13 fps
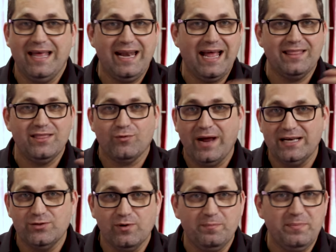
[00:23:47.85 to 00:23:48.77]
then had the
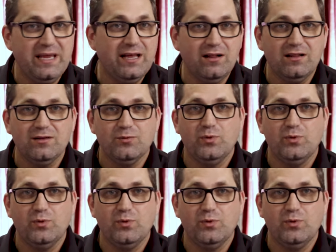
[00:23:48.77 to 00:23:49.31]
right to appeal,